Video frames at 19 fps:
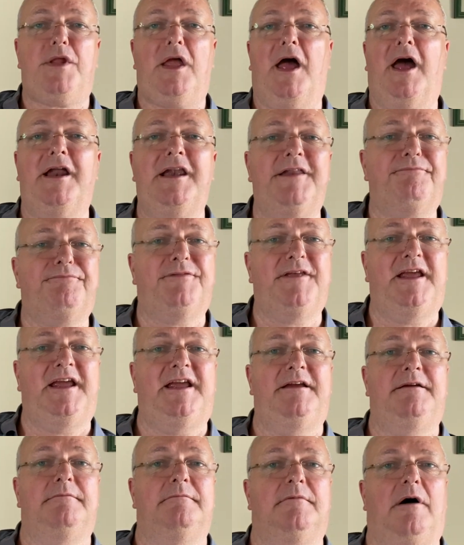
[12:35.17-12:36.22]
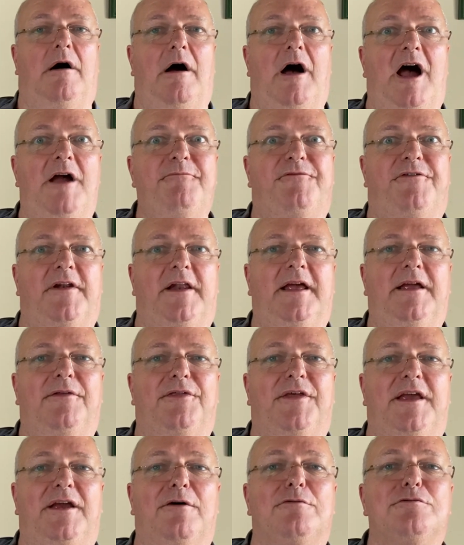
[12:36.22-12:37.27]
and hopefully
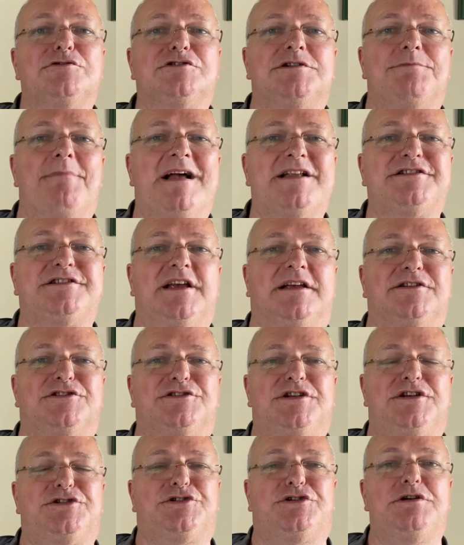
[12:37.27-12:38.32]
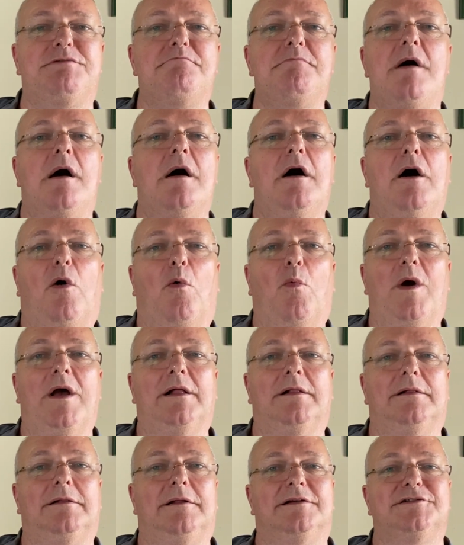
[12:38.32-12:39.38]
the automatic system
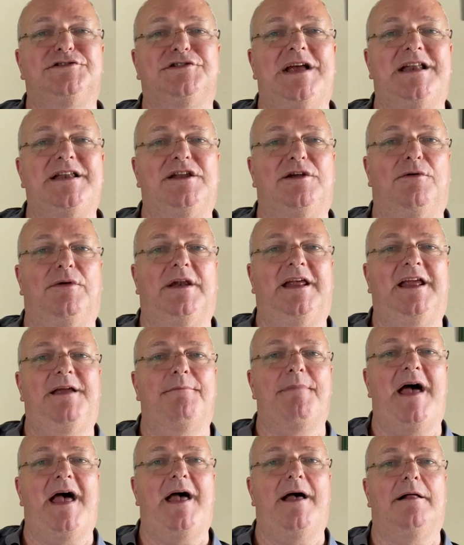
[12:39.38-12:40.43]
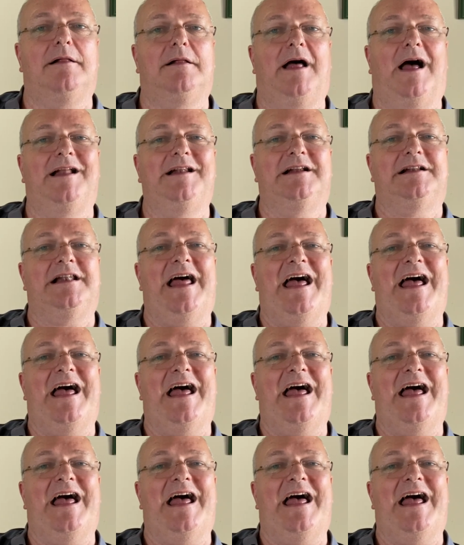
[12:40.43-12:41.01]
will send you an email, and it'll